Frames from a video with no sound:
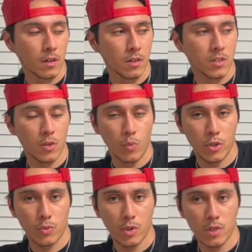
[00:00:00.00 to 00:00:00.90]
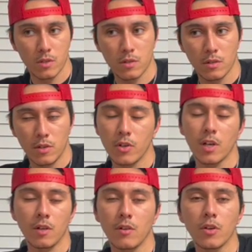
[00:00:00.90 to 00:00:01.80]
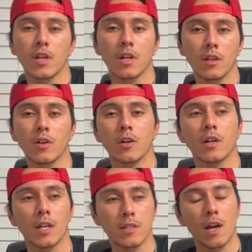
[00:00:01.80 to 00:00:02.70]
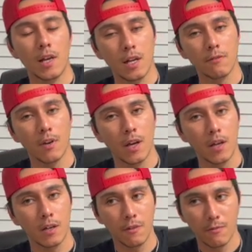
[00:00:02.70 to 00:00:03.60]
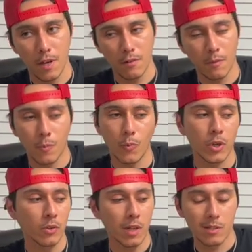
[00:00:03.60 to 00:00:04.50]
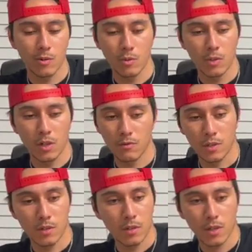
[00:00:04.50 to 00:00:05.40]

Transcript: see which ones you're gonna learn how to identify a fake from a real. That's a whole different